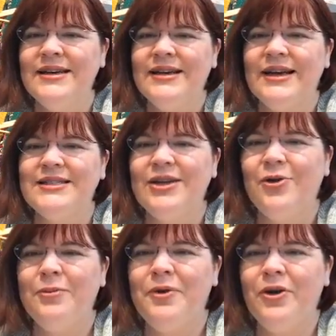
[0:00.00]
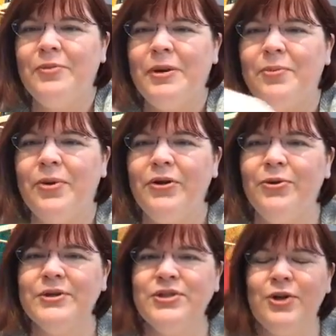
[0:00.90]
Got to go up there when my
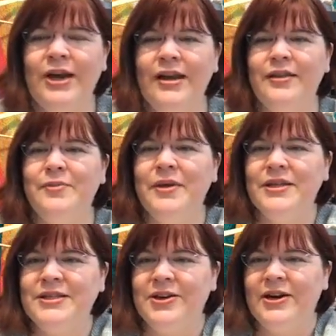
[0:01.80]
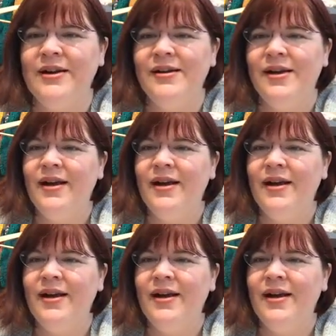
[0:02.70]
brother was training in the military.